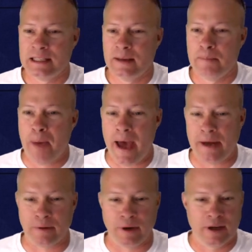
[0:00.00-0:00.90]

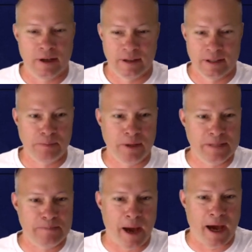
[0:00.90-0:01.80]
Battra. Let's play
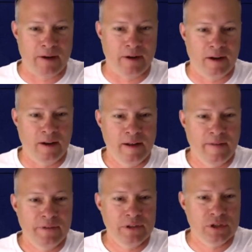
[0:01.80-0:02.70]
as Battra.
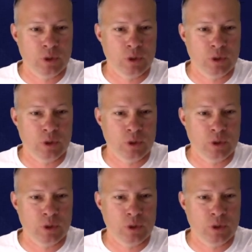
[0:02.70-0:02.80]
This is